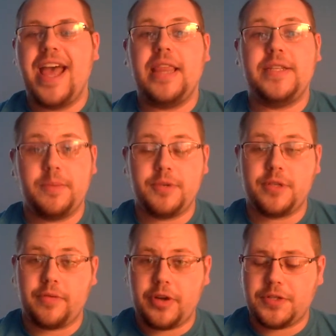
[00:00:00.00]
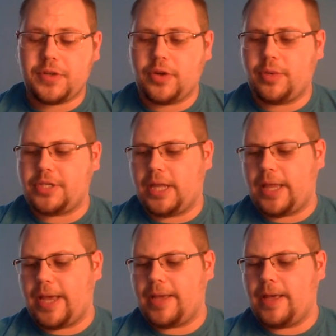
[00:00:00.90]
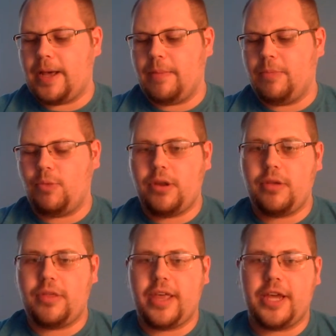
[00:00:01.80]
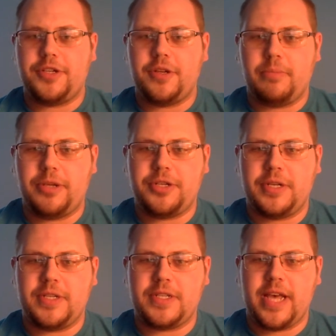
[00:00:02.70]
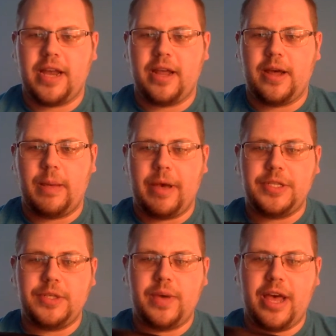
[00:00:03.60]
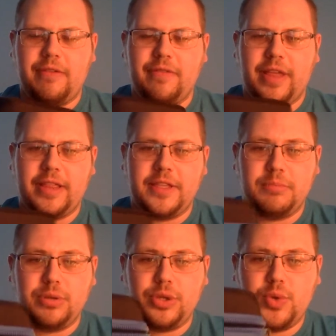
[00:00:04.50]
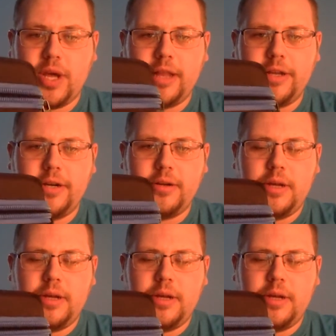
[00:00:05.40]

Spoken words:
The zippers are very sturdy, which I like. One other thing I should mention is that I do have like this blue color.